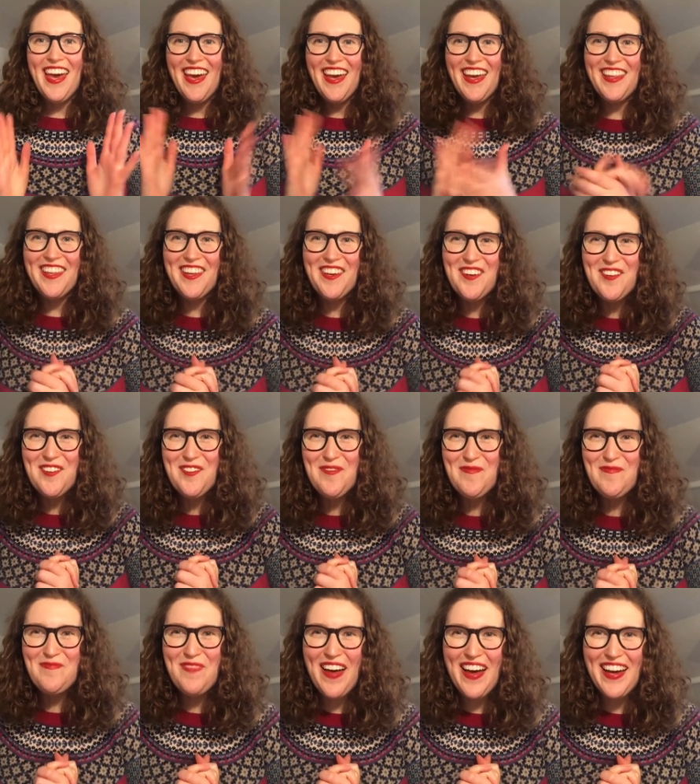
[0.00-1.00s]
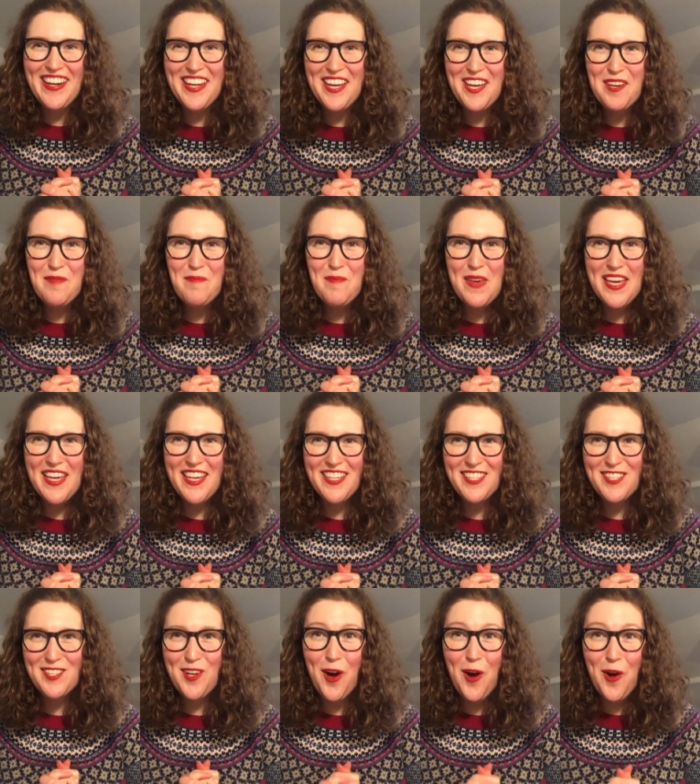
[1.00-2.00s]
Hello, my name
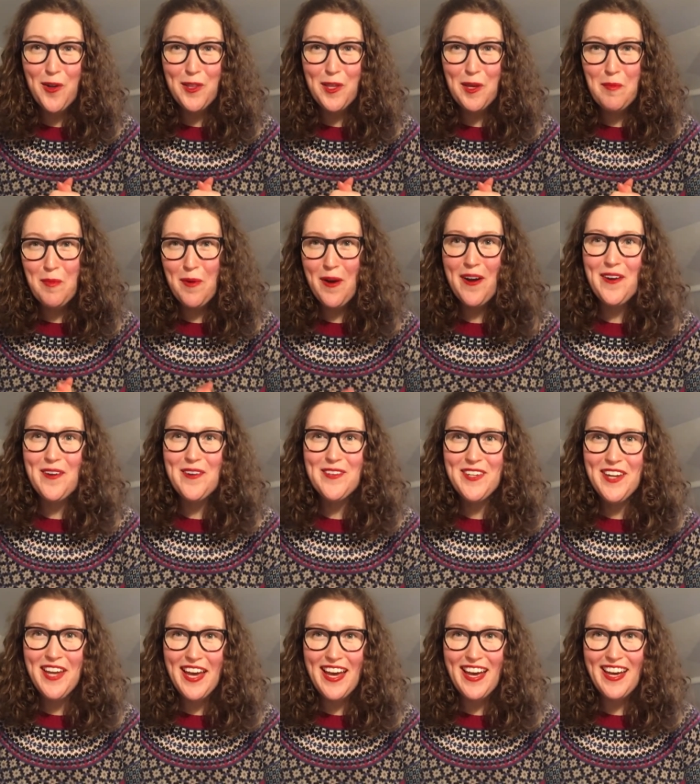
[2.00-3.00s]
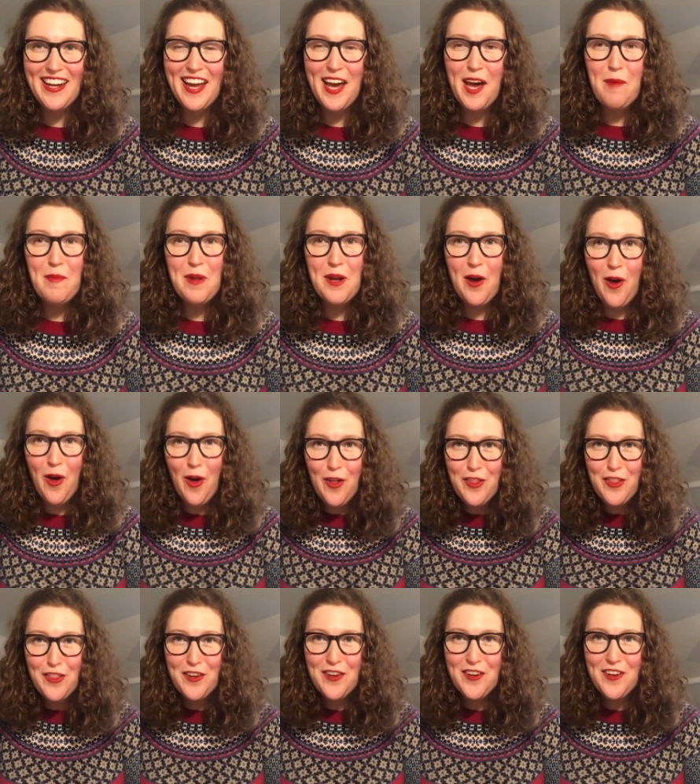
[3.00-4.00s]
is Carly Brown and I'm an
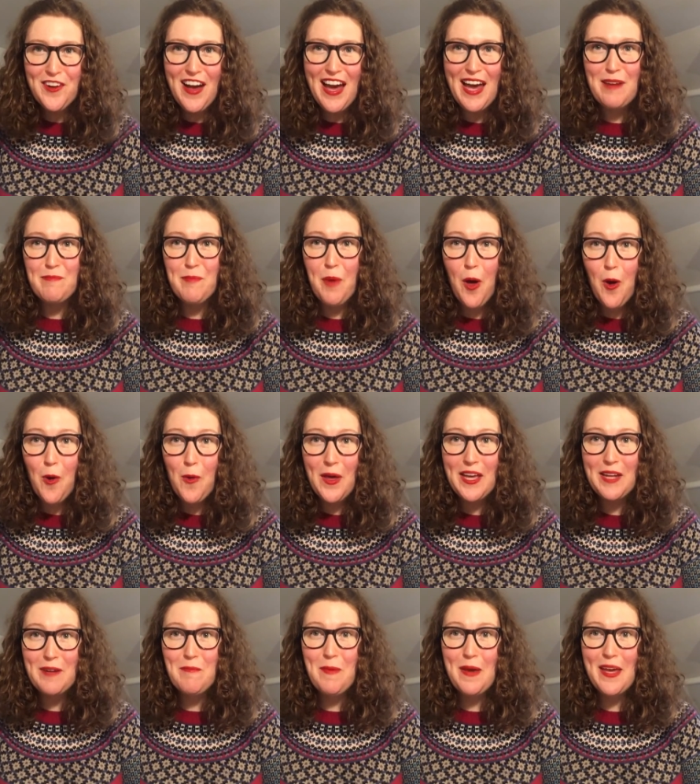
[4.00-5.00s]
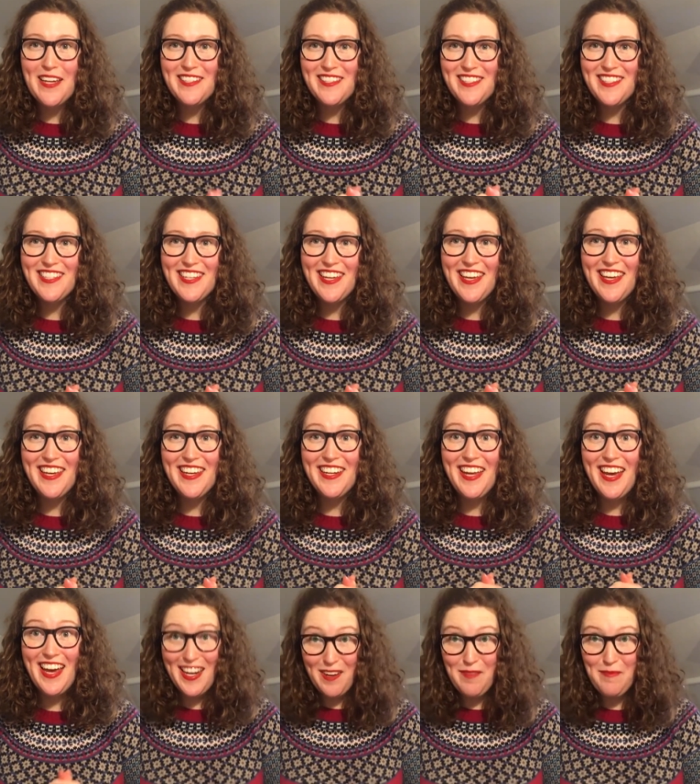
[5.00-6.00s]
author and poet based in
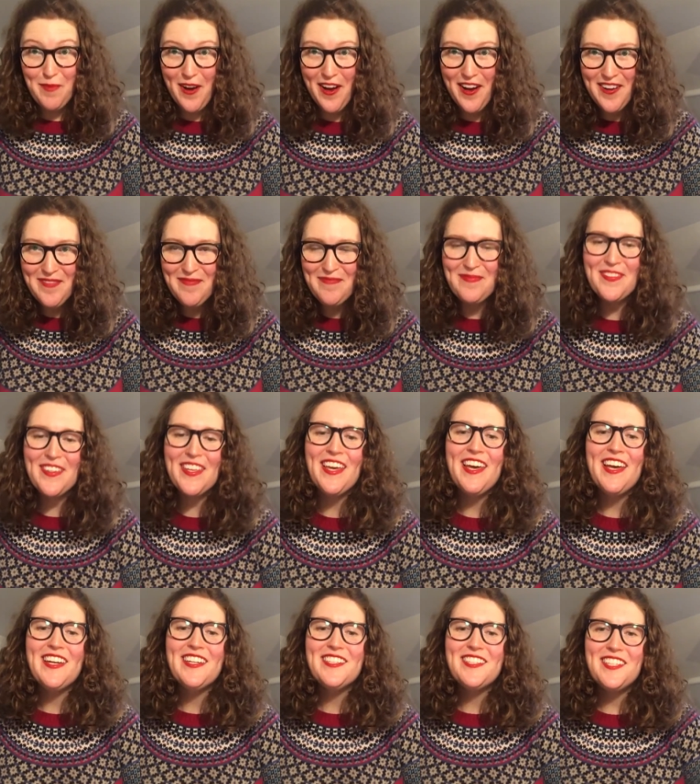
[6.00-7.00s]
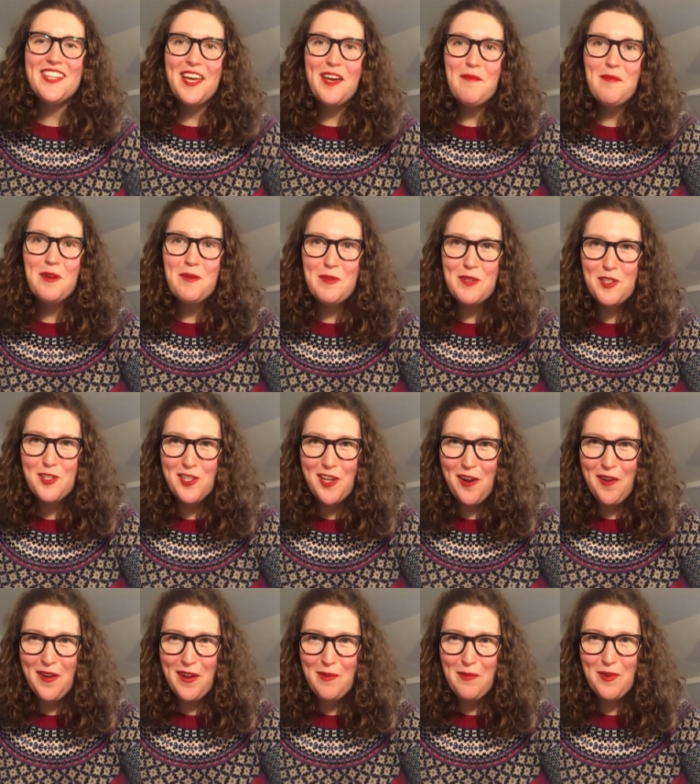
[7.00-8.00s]
Edinburgh. Today I'm going to be
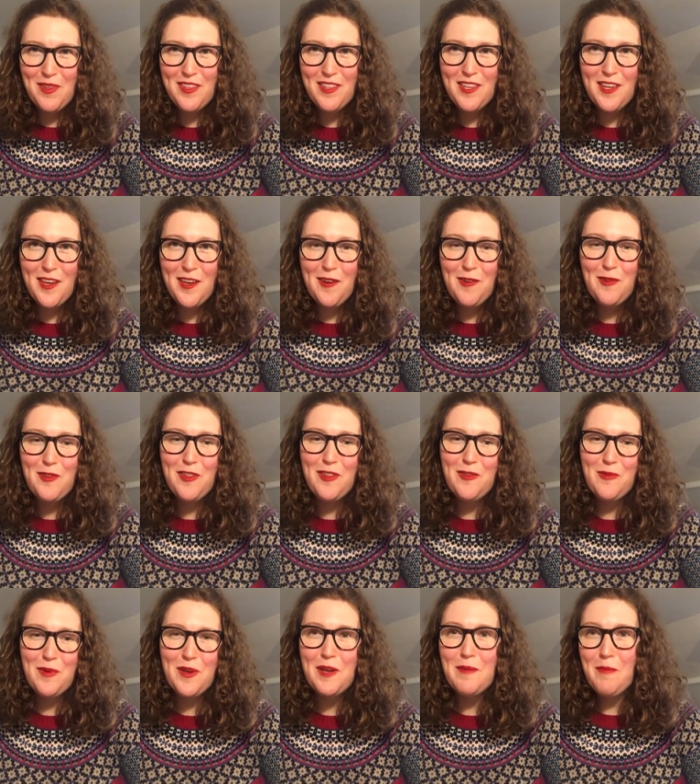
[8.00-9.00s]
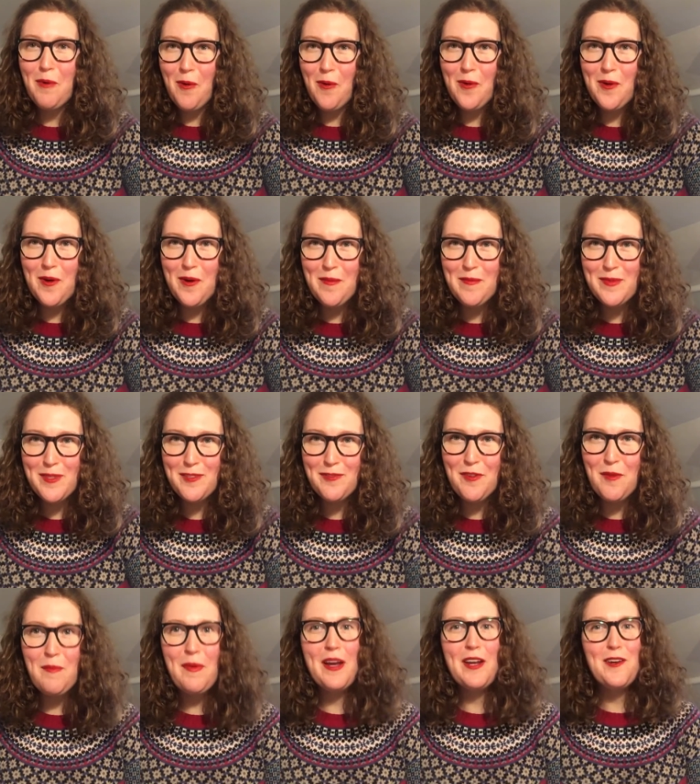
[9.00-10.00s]
sharing with you three poems
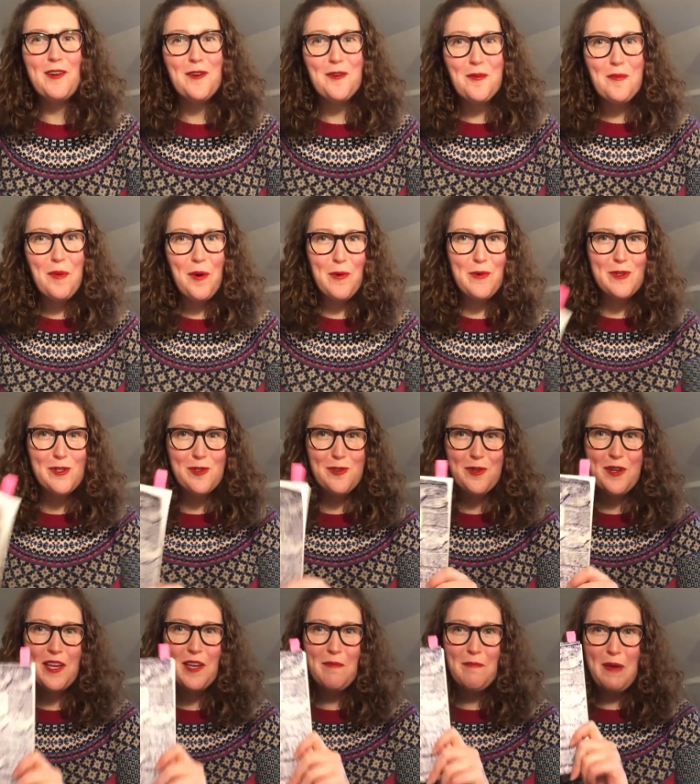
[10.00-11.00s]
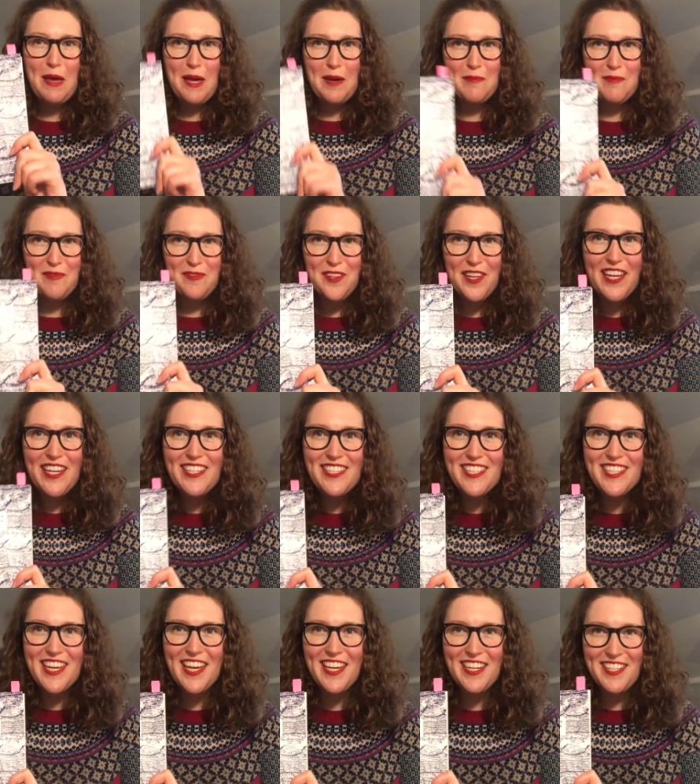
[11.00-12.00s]
from my new poetry
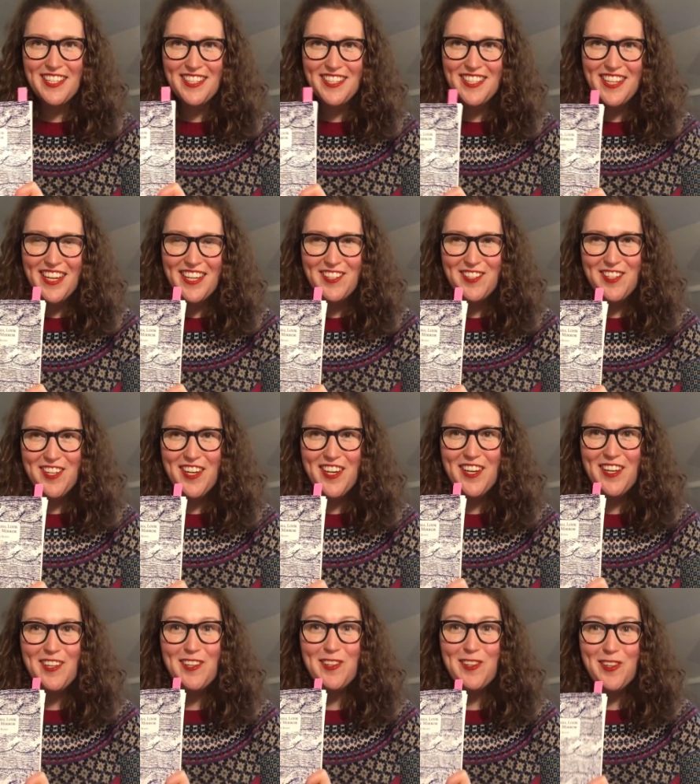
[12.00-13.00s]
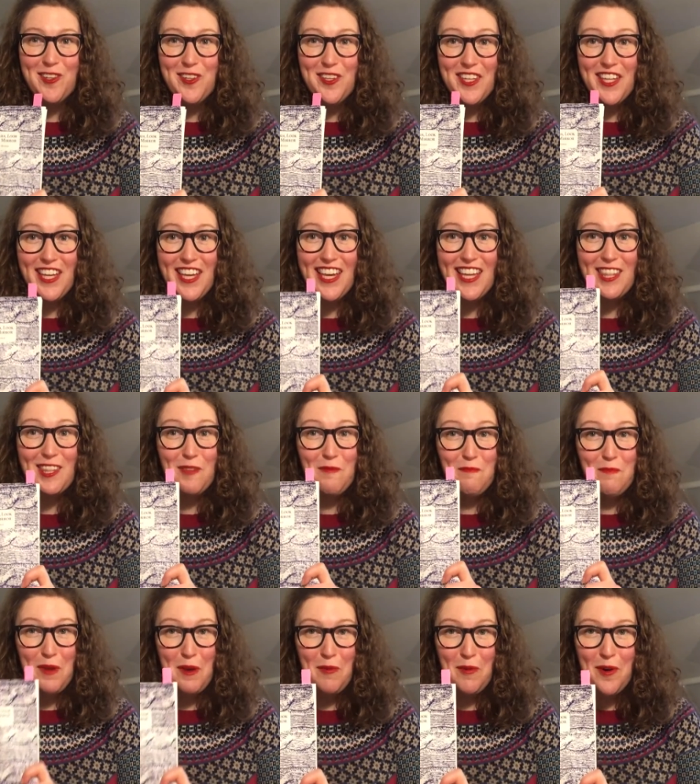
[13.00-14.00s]
pamphlet, Anastasia Look in the
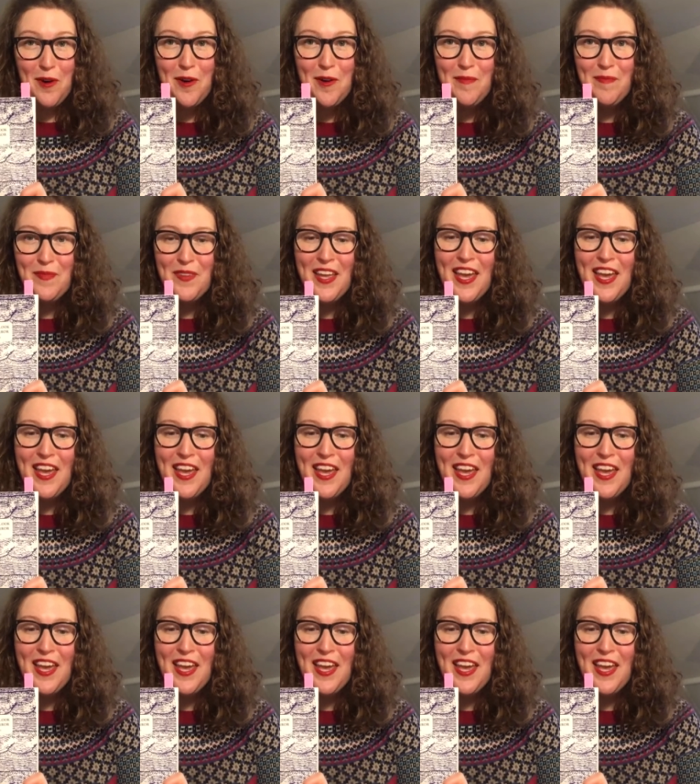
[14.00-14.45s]
Mirror.